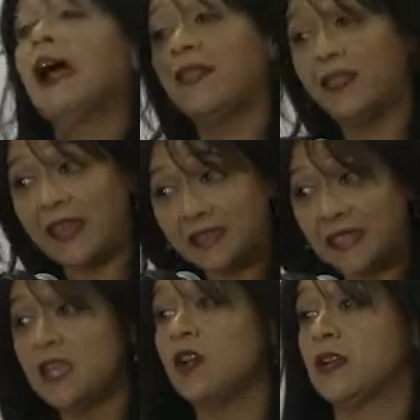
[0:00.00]
and there's
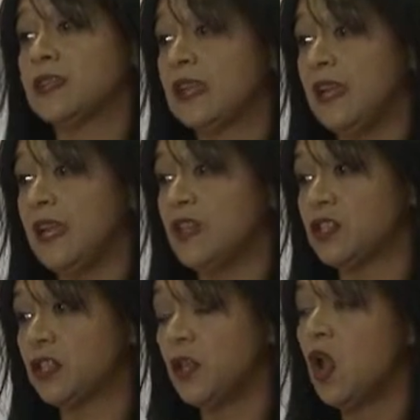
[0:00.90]
a
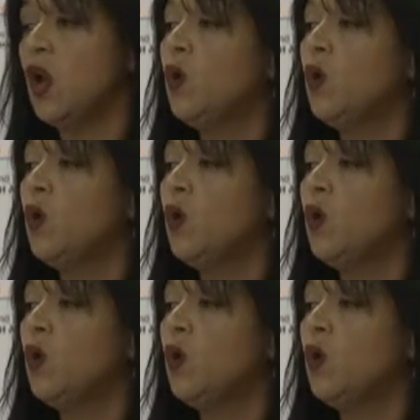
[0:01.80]
reconciliation.